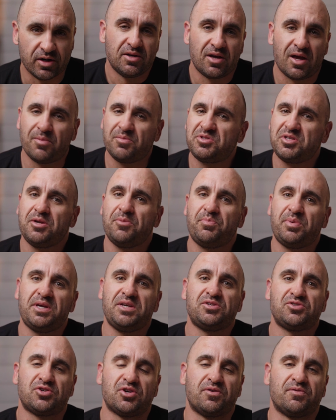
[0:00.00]
MCP
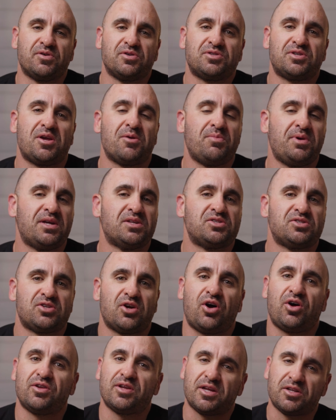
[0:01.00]
servers can be
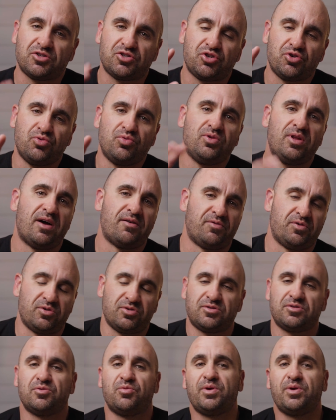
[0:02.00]
installed at 2 levels.